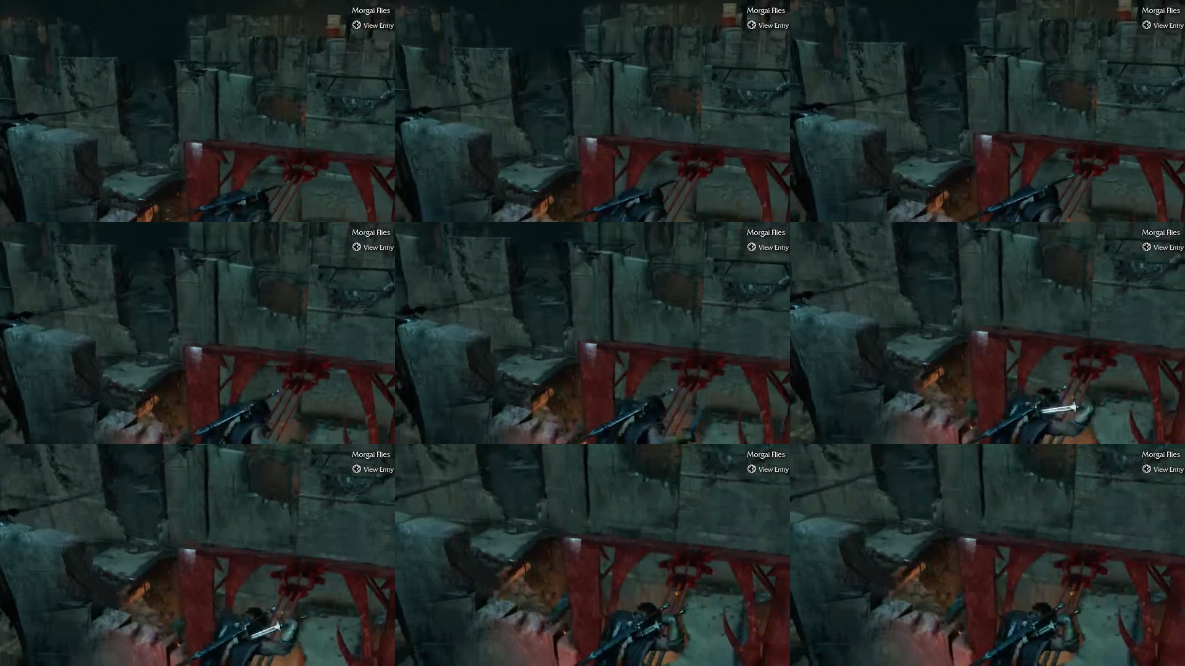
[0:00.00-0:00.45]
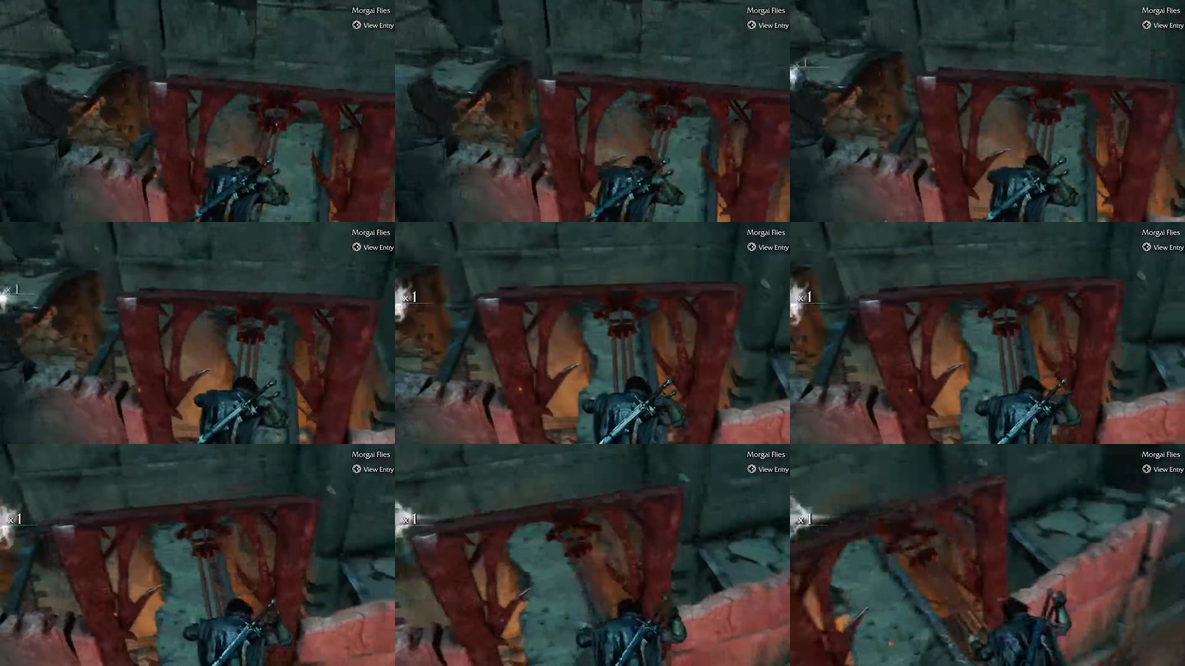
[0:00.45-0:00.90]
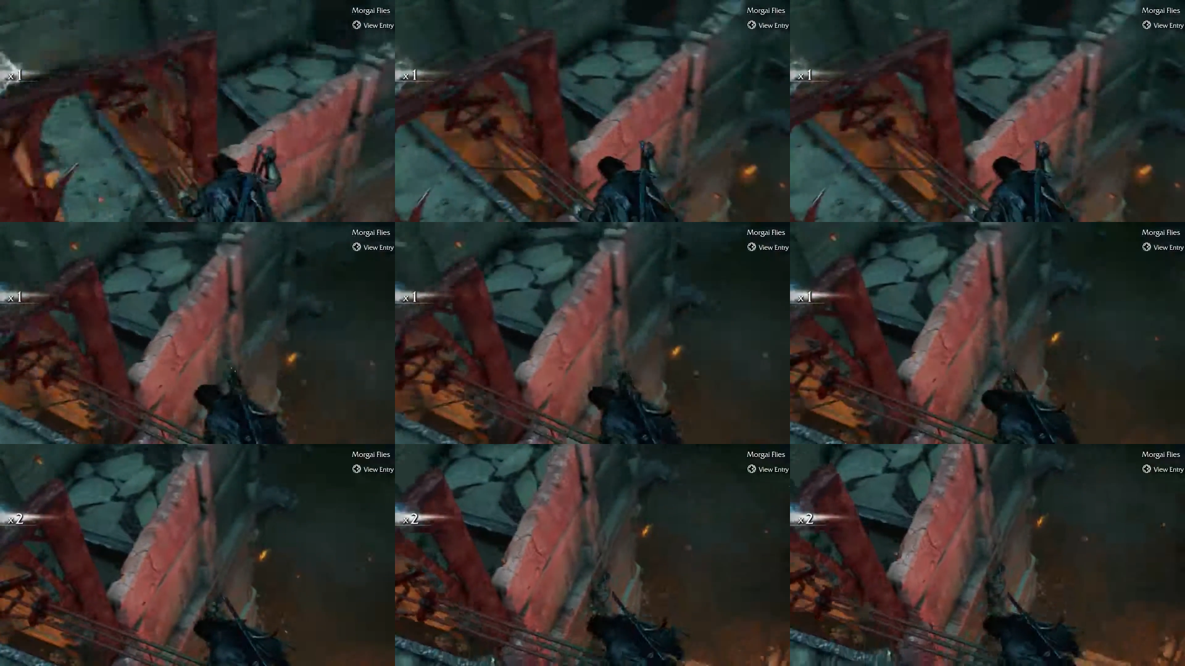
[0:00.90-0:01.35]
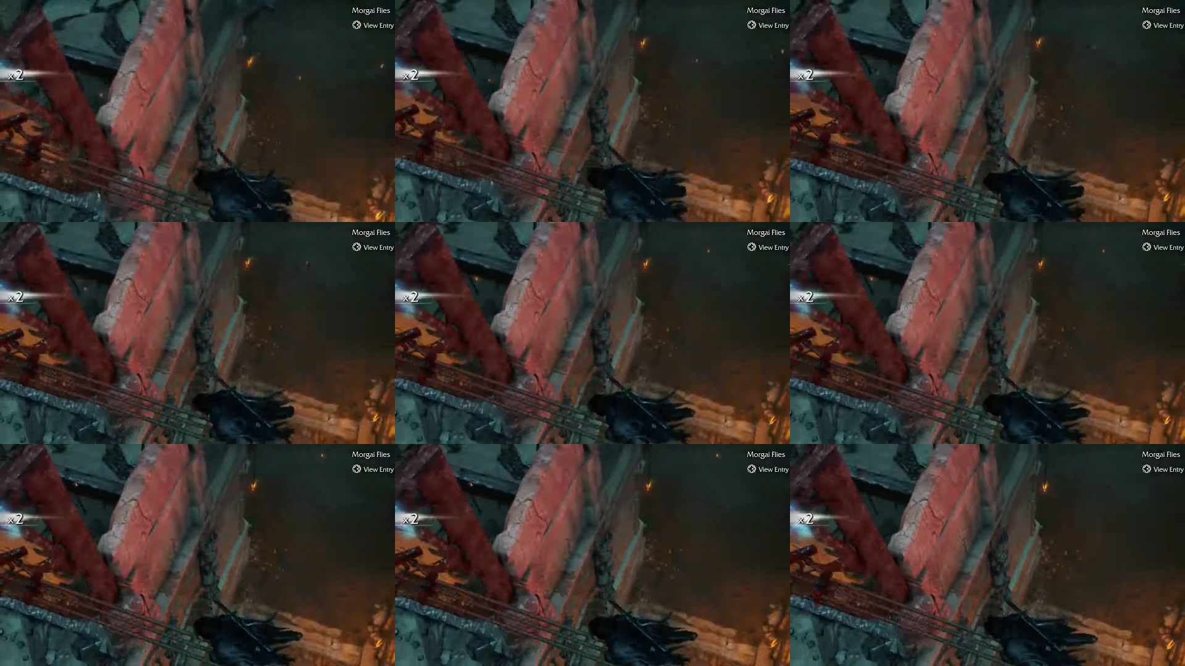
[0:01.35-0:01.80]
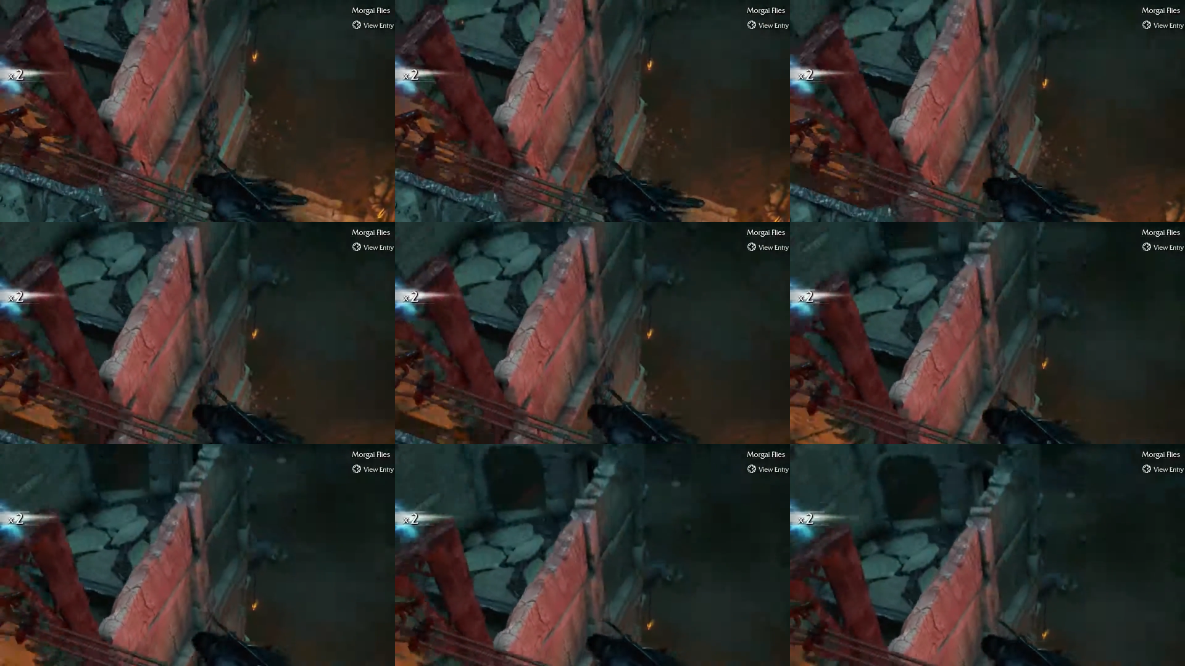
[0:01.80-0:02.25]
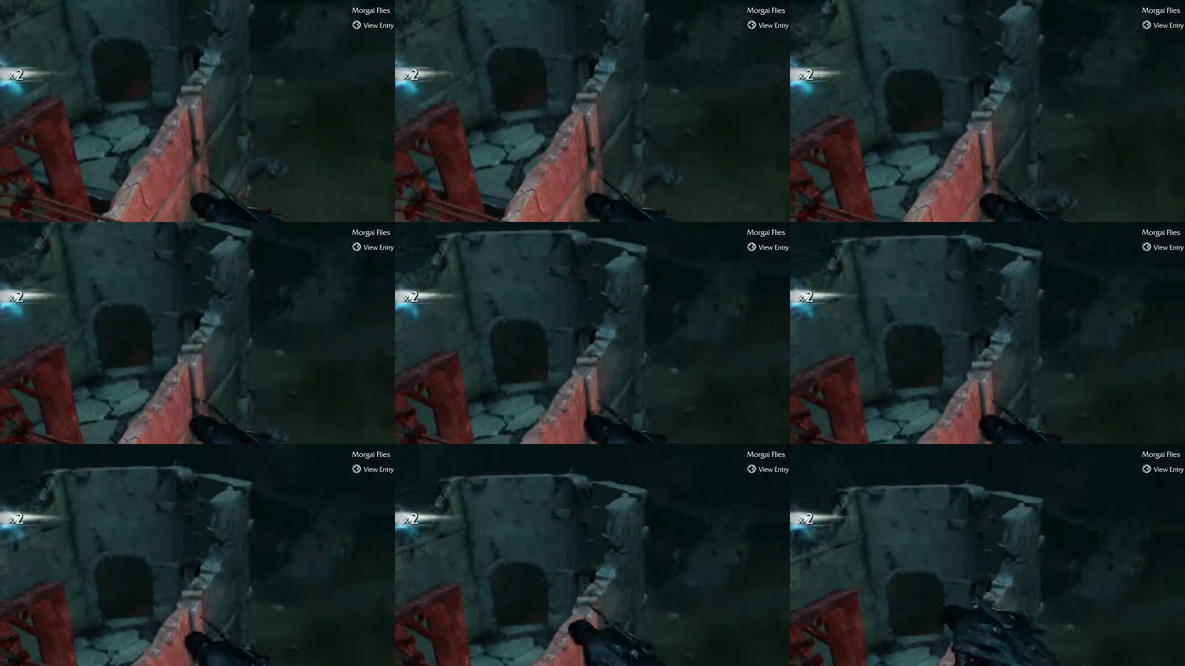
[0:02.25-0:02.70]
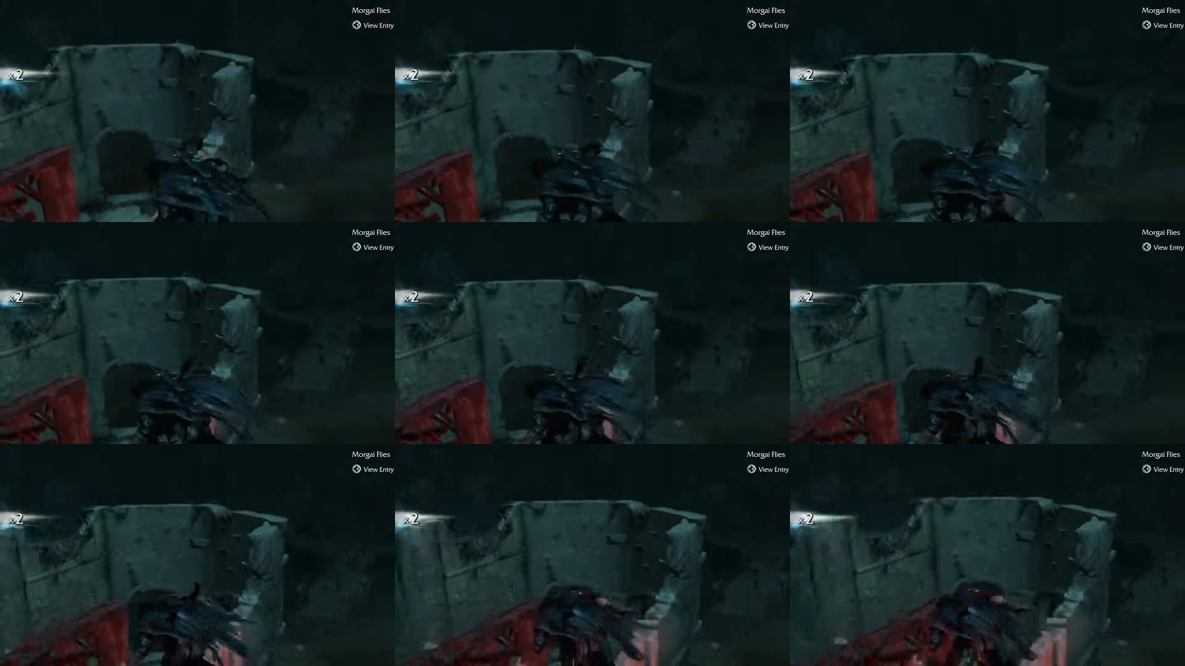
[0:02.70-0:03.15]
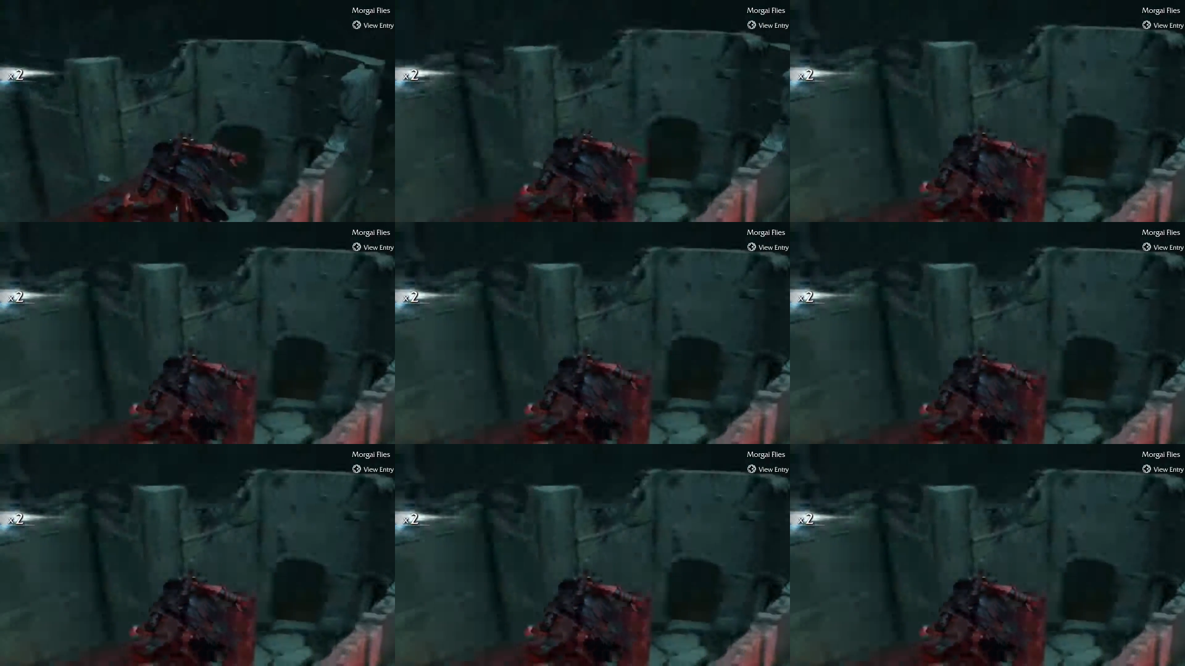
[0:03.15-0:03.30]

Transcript: (no speaker visible)